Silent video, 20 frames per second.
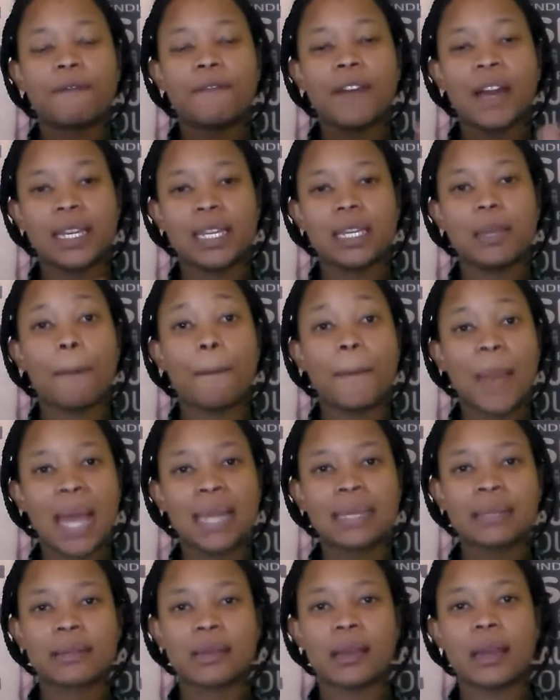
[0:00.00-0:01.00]
funny
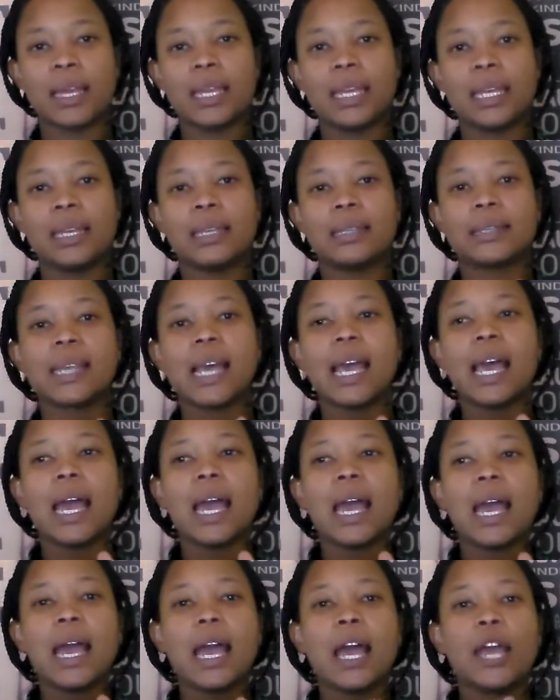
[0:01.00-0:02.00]
banter, is
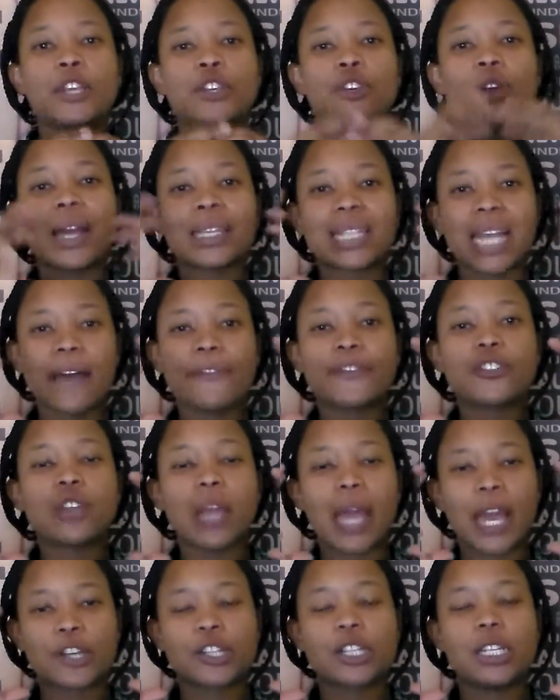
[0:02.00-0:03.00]
you guys have
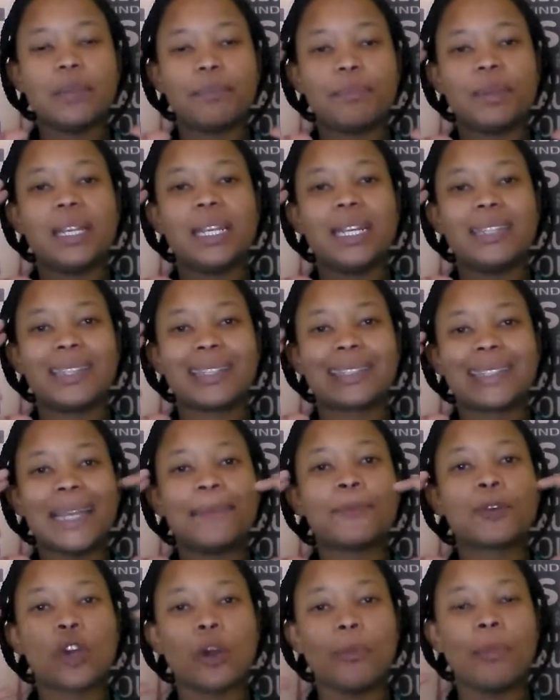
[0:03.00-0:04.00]
to actually be in the
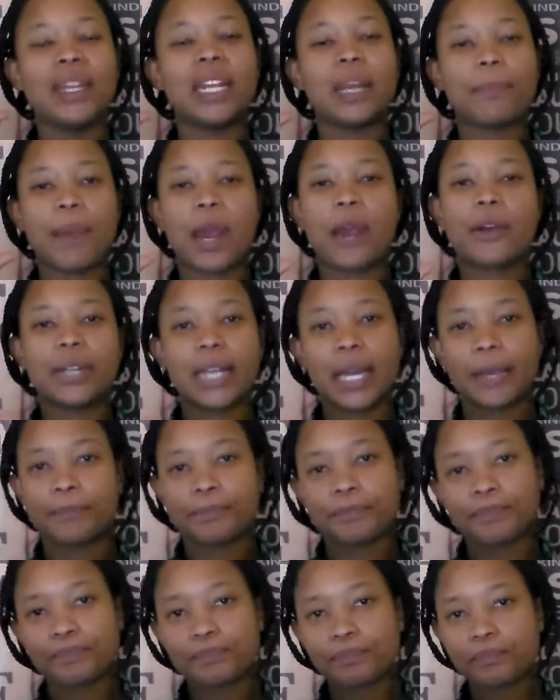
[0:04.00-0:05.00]
same comedic paradigm.
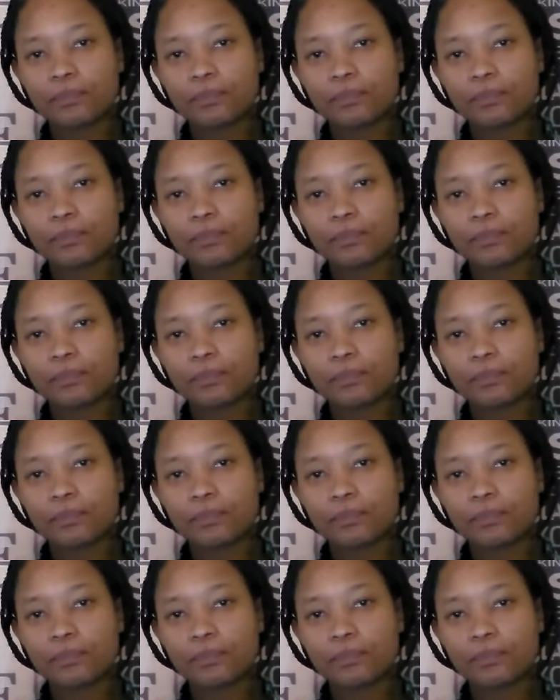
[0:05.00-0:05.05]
